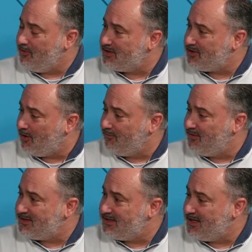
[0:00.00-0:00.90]
this all
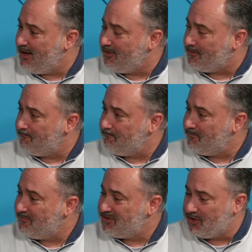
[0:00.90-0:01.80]
fits together.
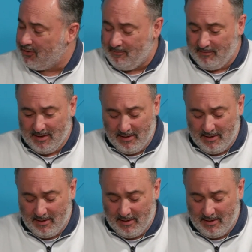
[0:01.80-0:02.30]
So